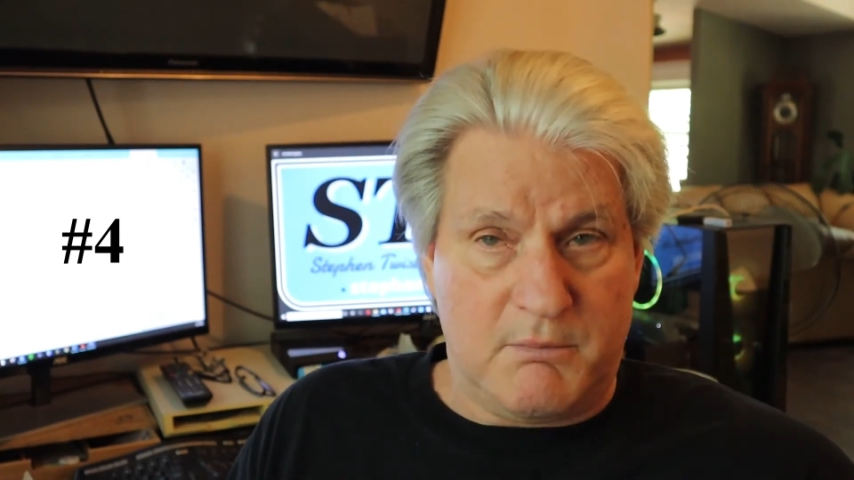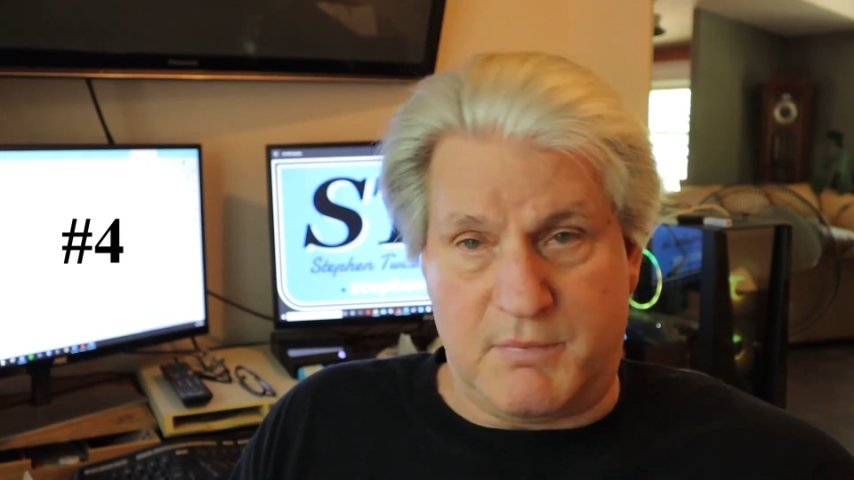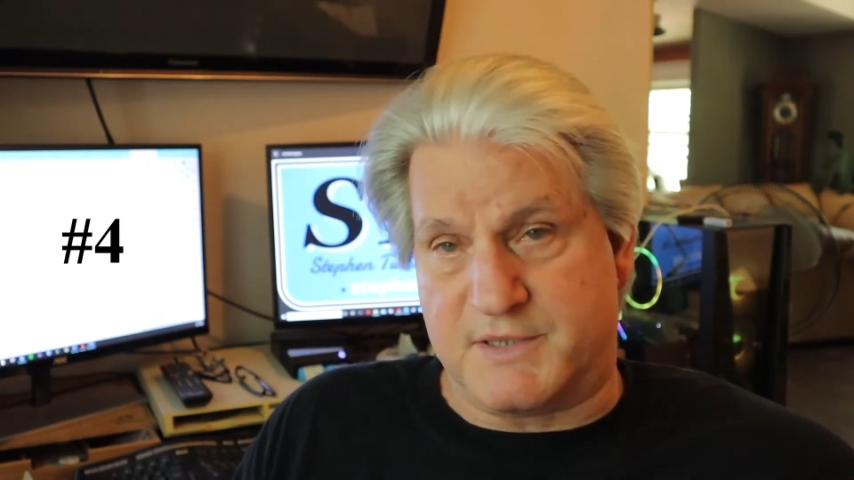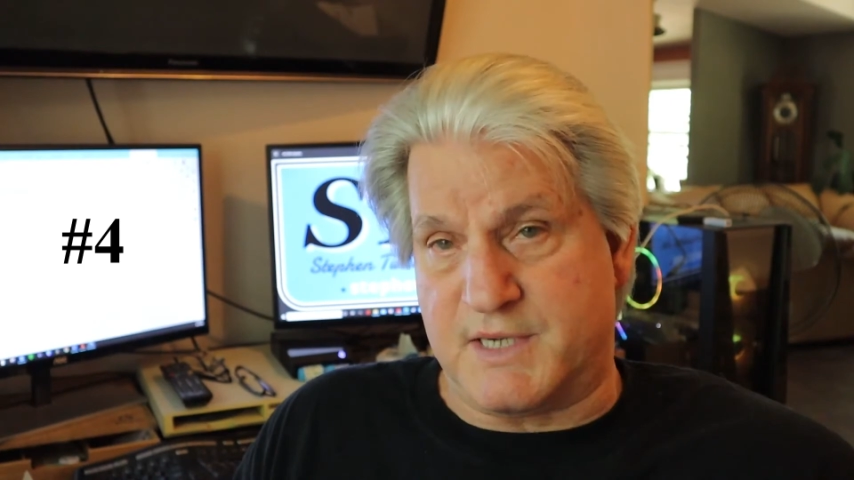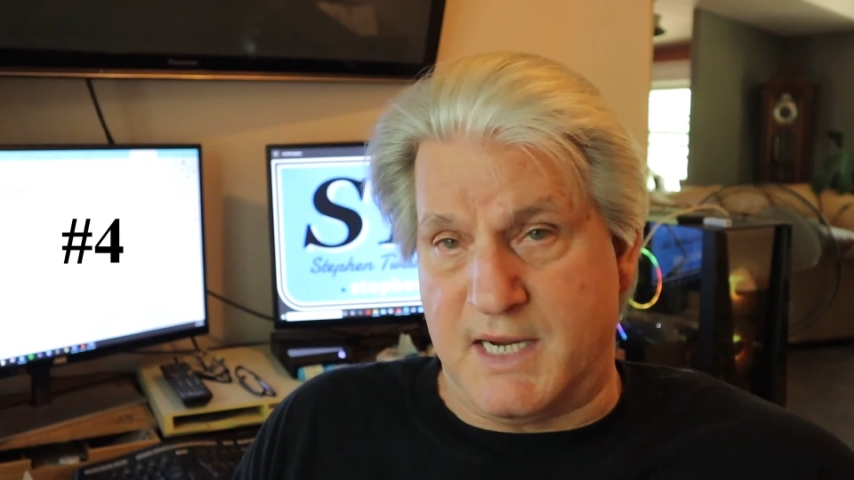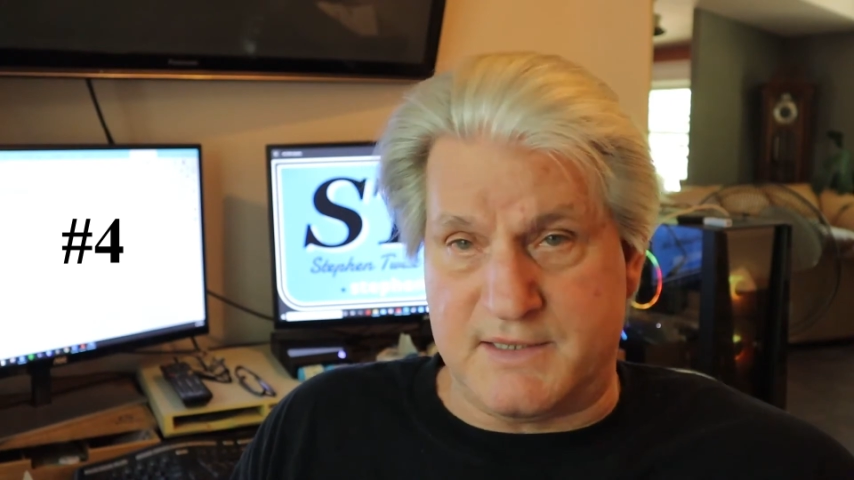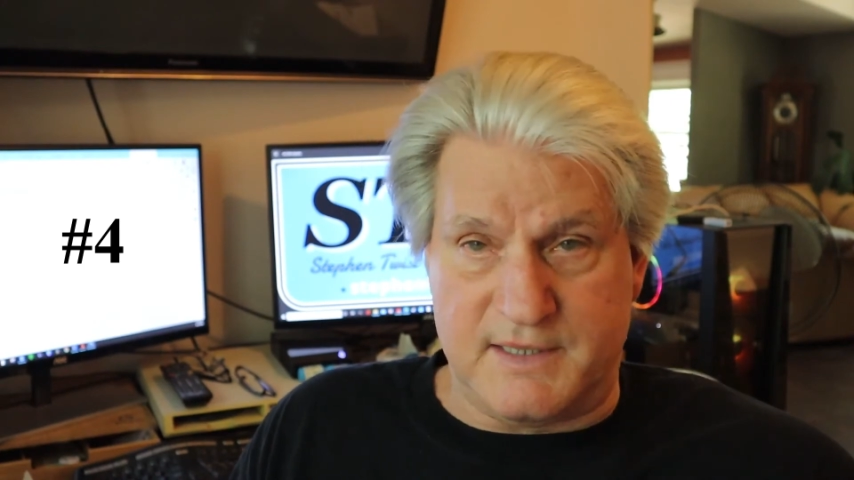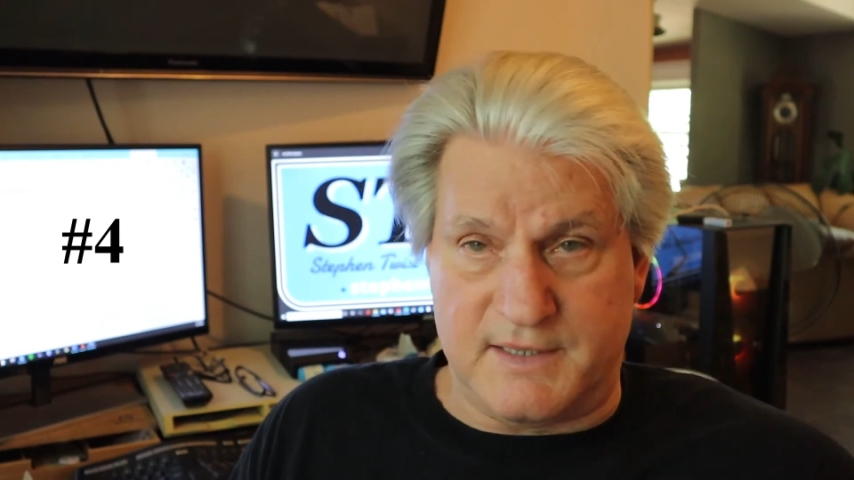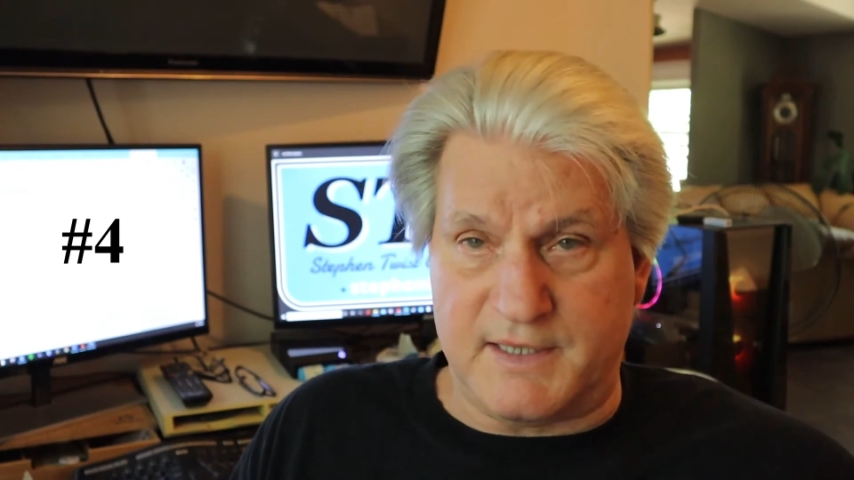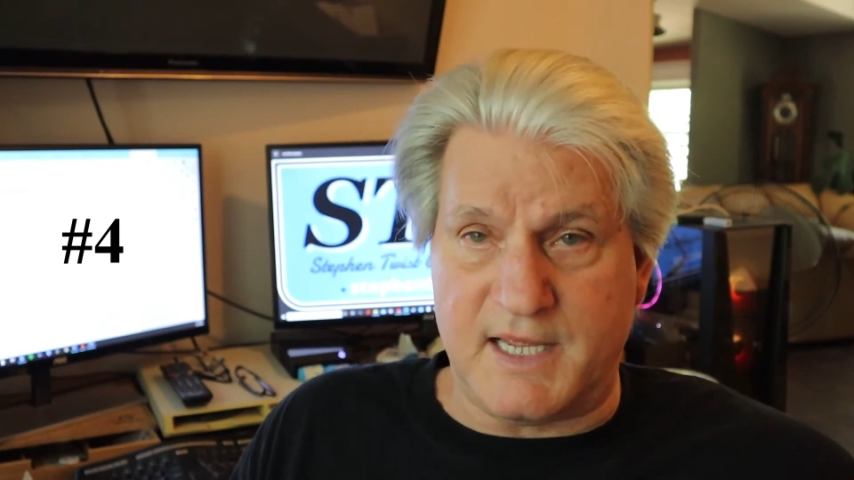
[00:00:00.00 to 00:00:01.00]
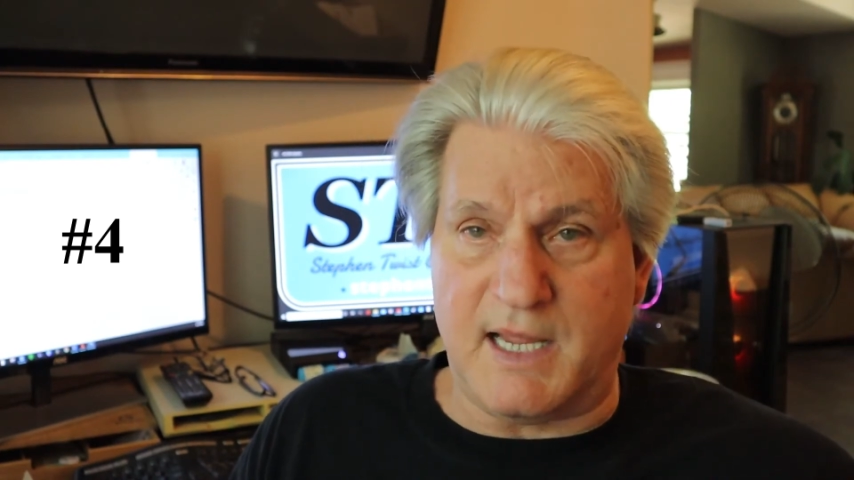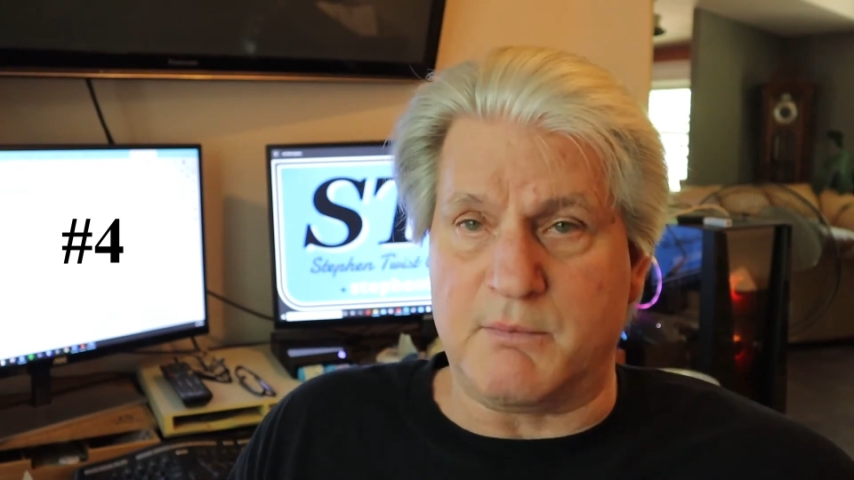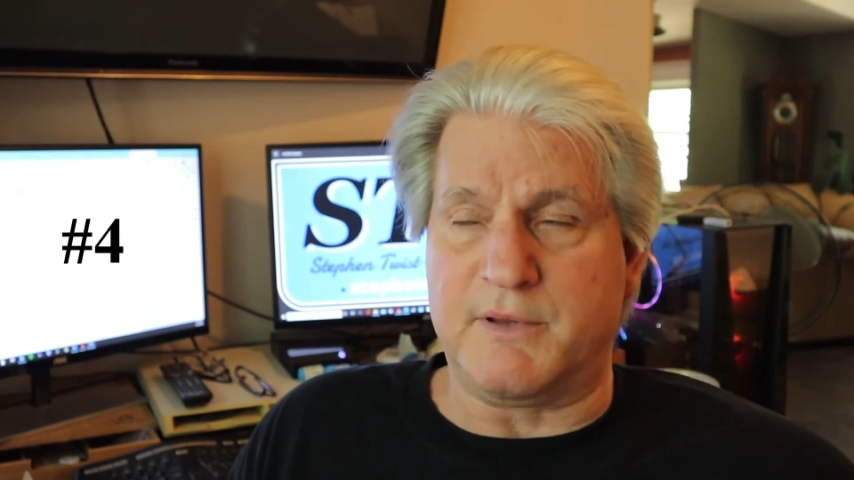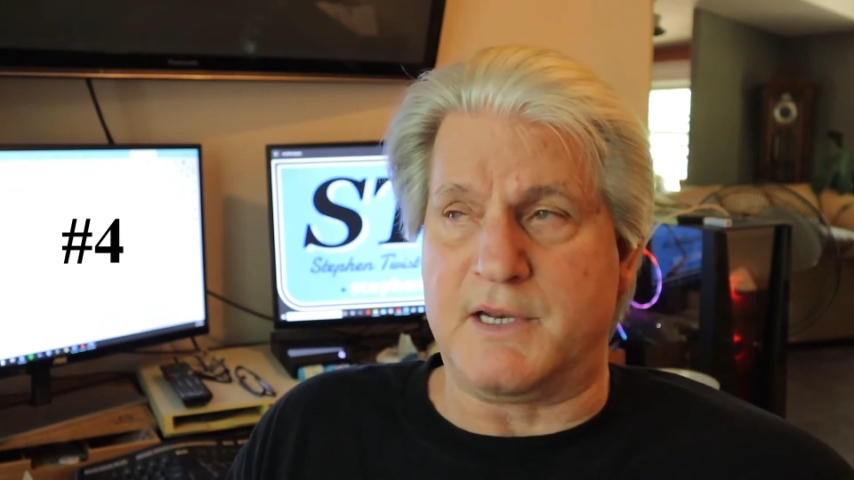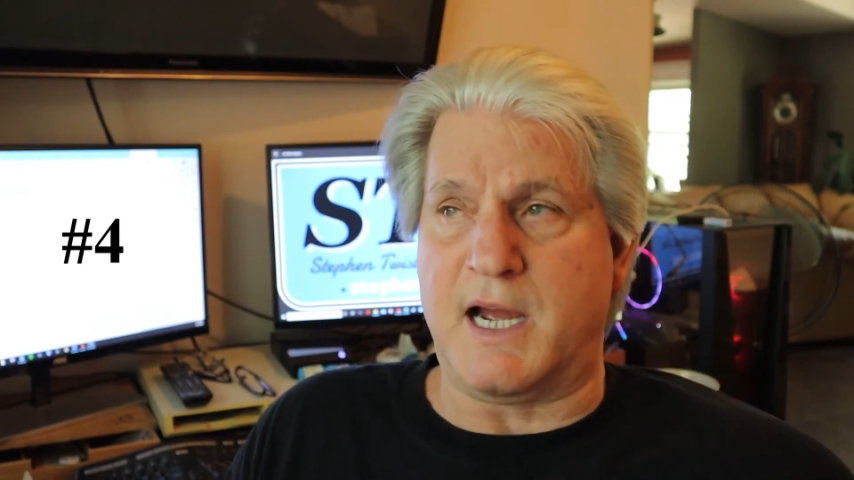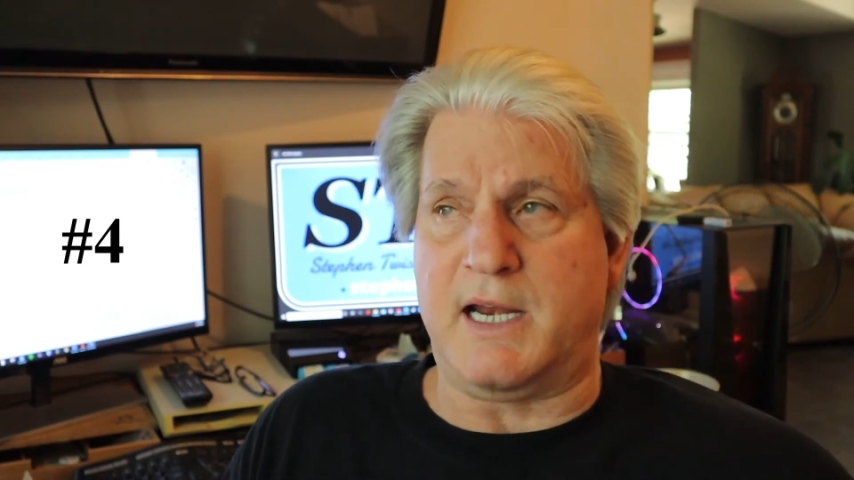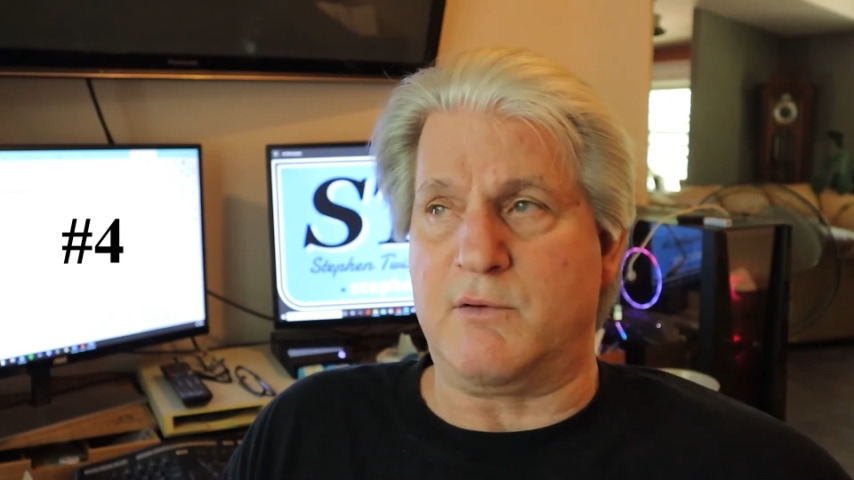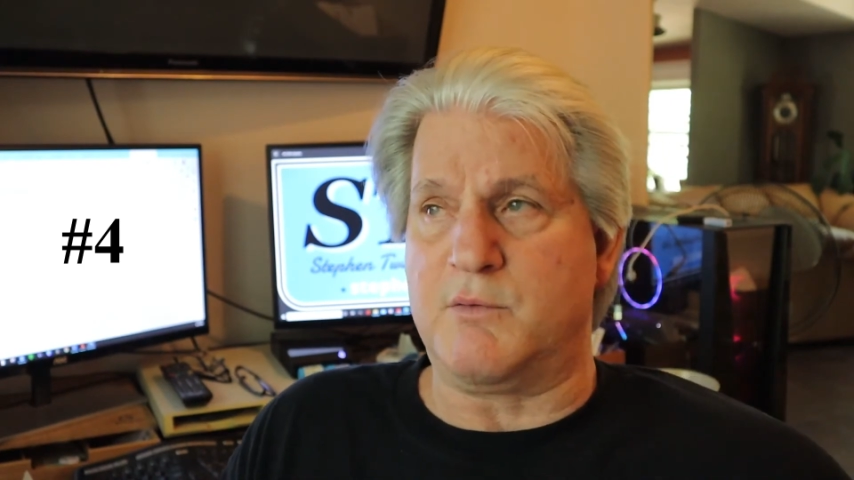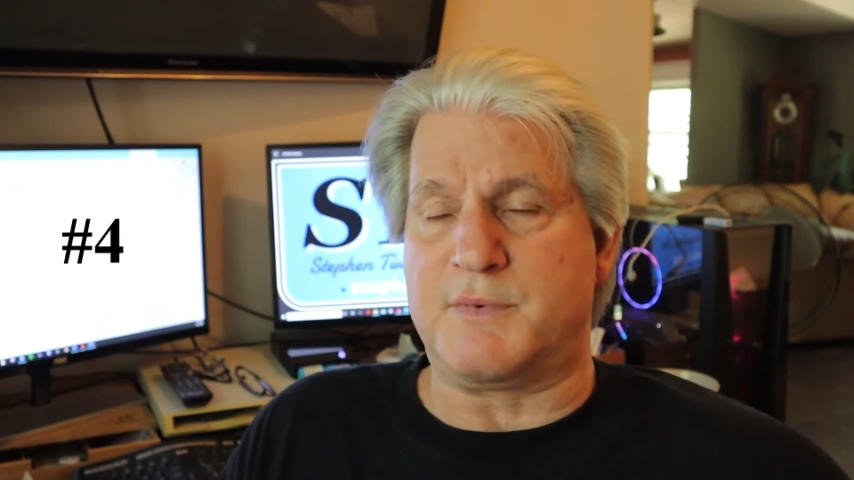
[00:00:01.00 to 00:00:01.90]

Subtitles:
besides that the dining room